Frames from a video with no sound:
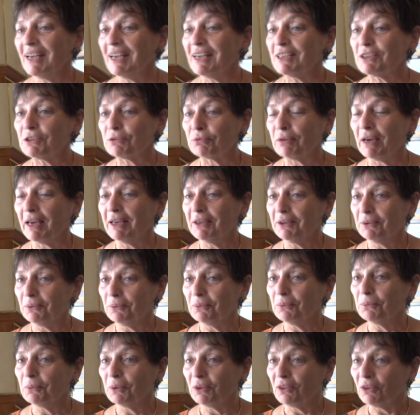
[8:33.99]
it's read
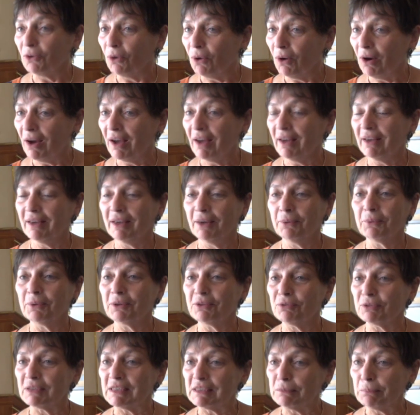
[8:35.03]
with awe and
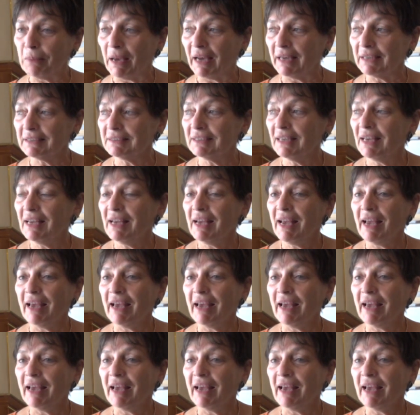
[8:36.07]
with respect.